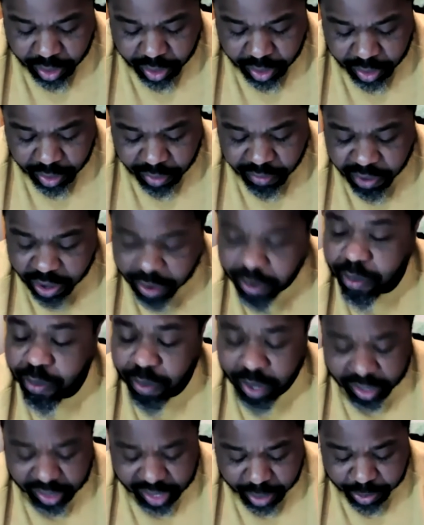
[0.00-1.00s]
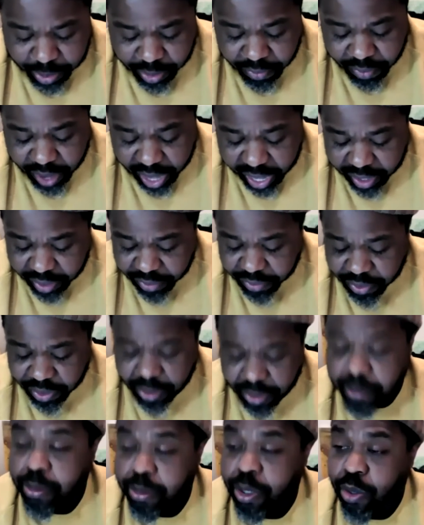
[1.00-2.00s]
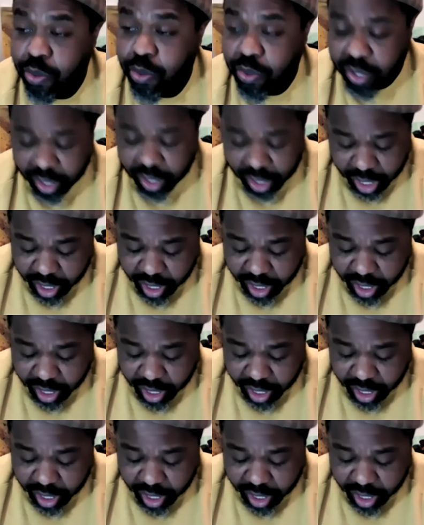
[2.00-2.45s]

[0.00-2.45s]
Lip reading: the very ones that provided for them music,